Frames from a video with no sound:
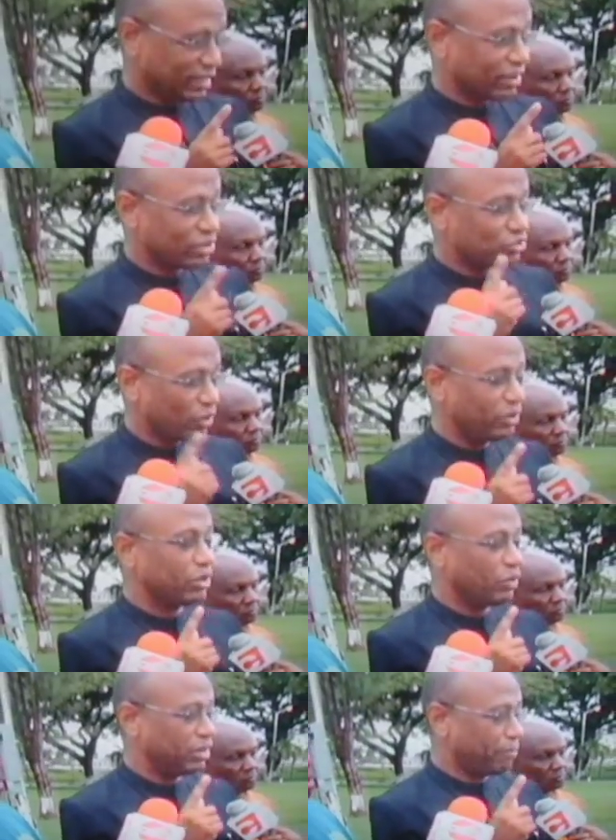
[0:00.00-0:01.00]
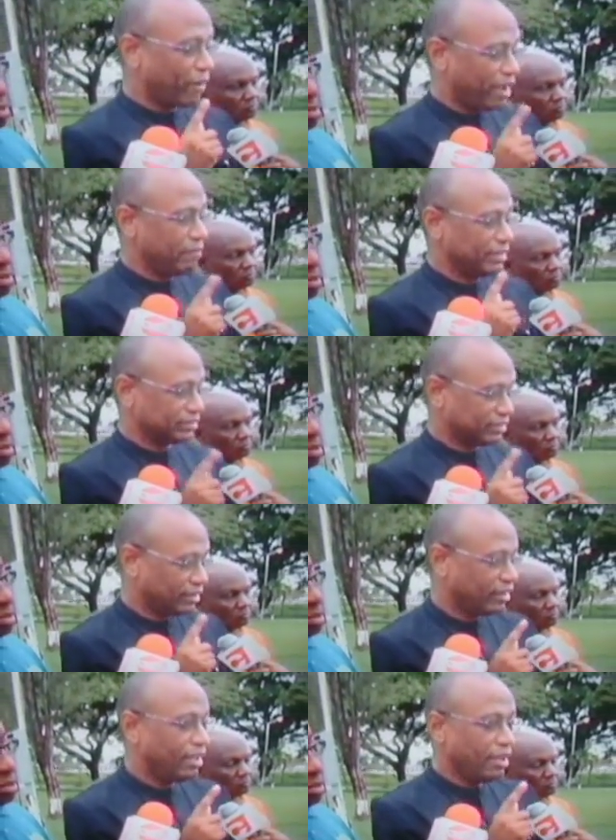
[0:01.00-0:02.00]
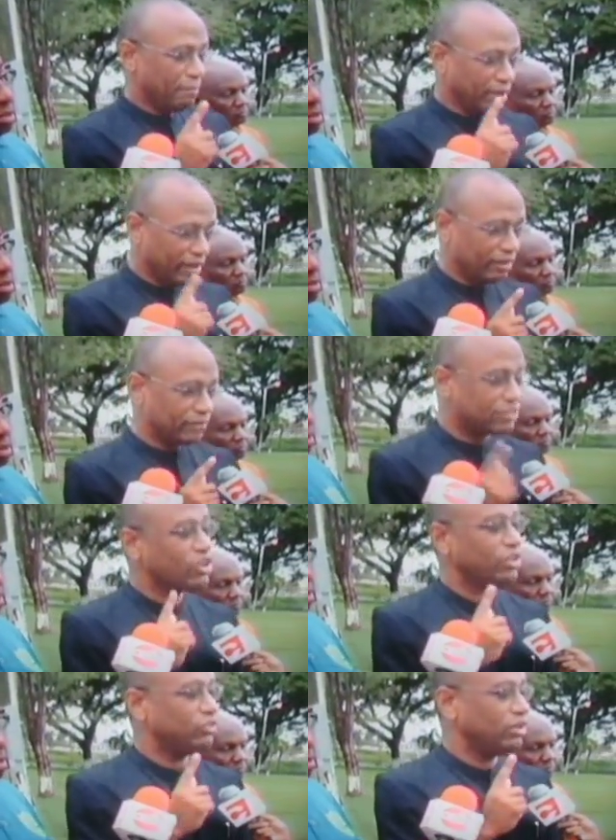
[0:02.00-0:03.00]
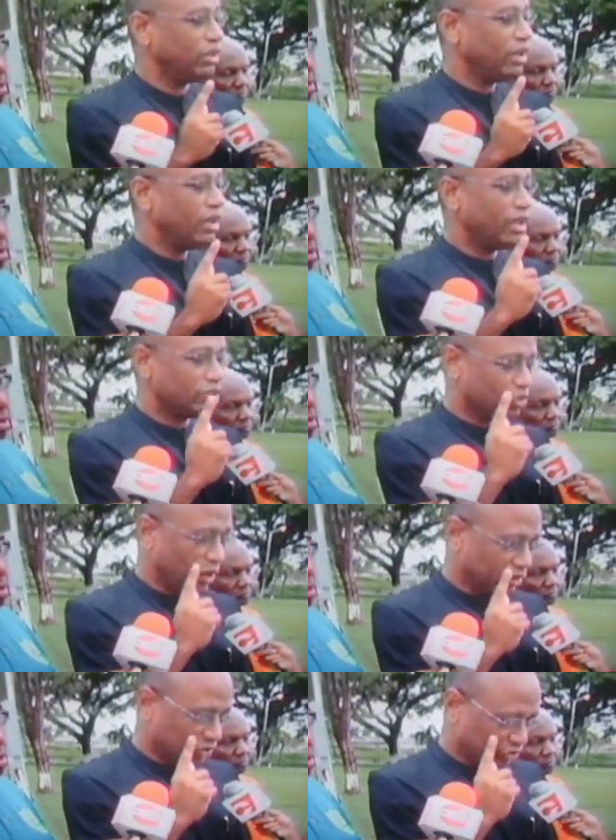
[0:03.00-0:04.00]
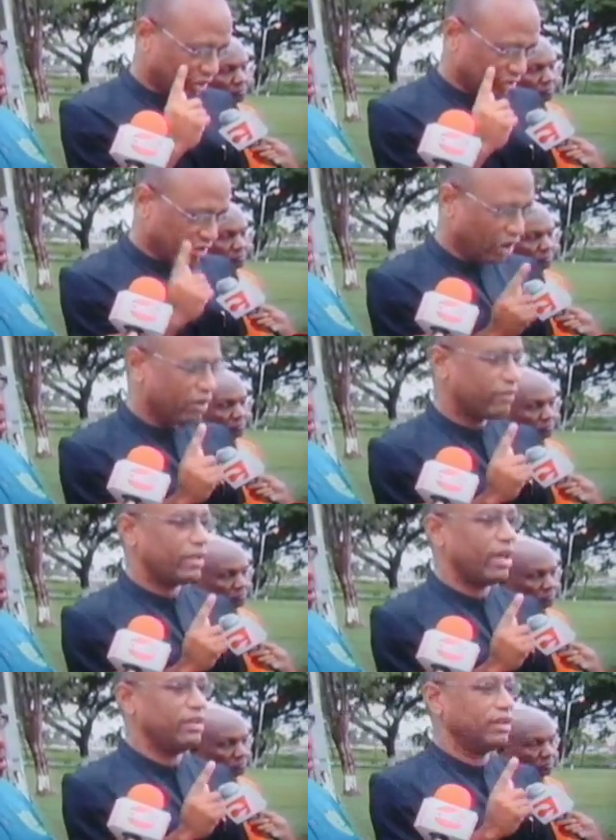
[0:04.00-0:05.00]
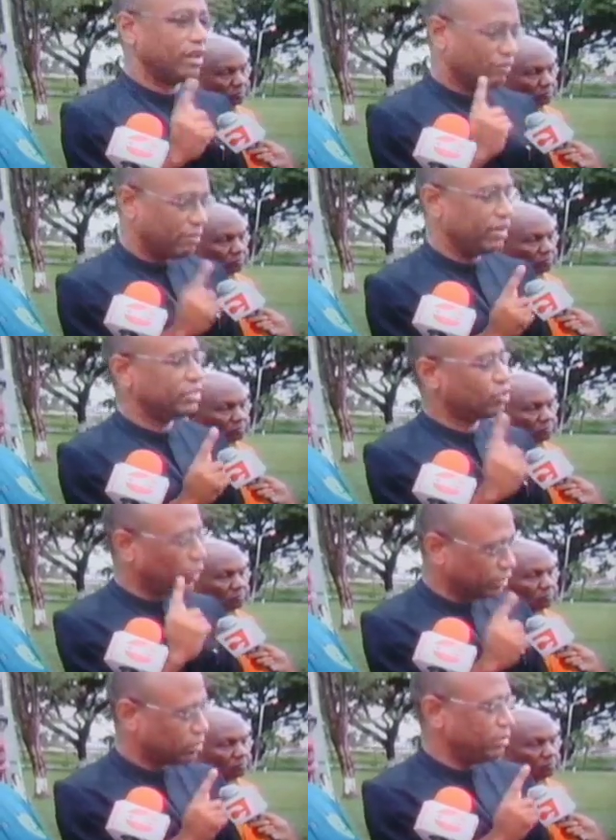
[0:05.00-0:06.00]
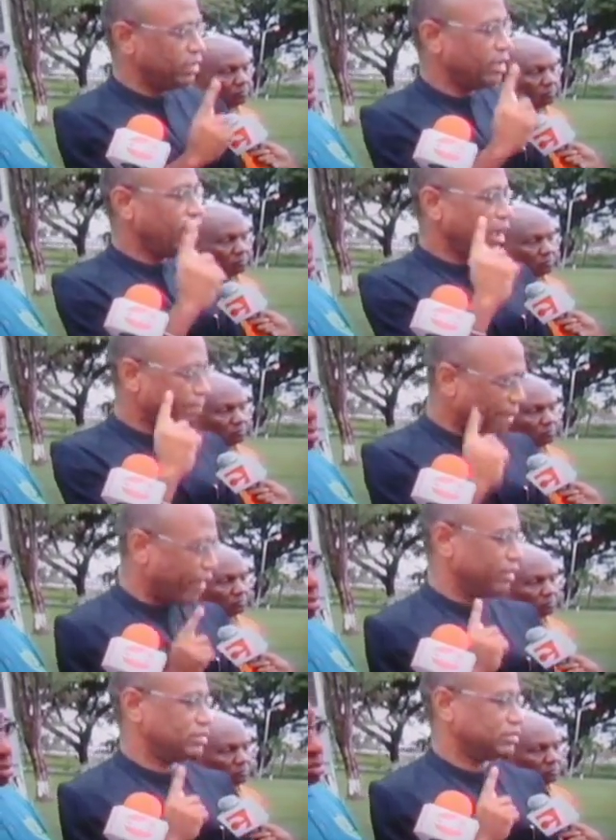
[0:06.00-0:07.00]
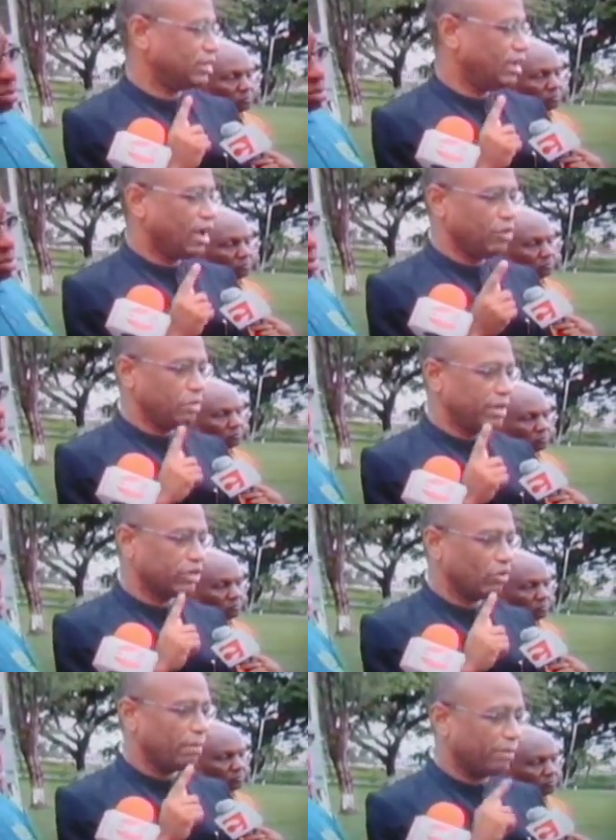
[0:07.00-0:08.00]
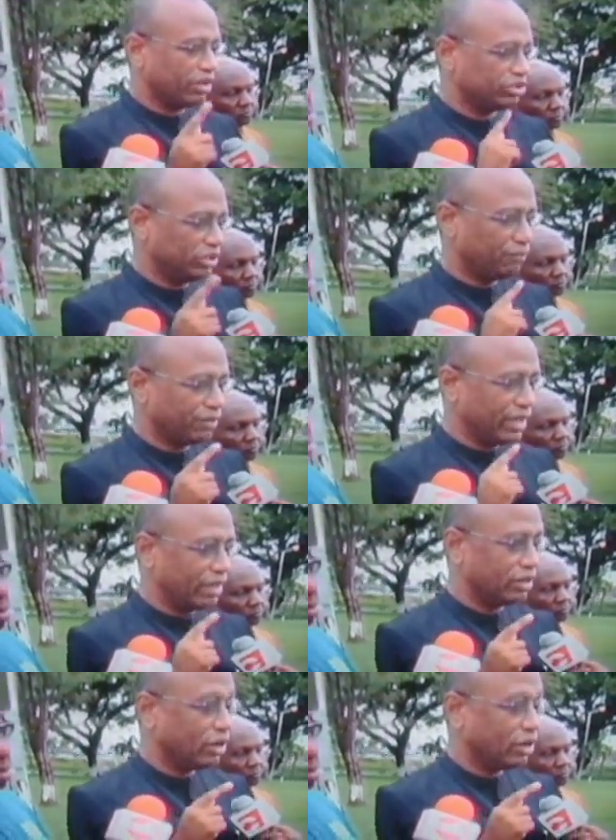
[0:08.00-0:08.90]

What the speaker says: Contrary to what the Prime Minister believes, this country is going to shut down and the government is going to be embarrassed. And we make no apology for that.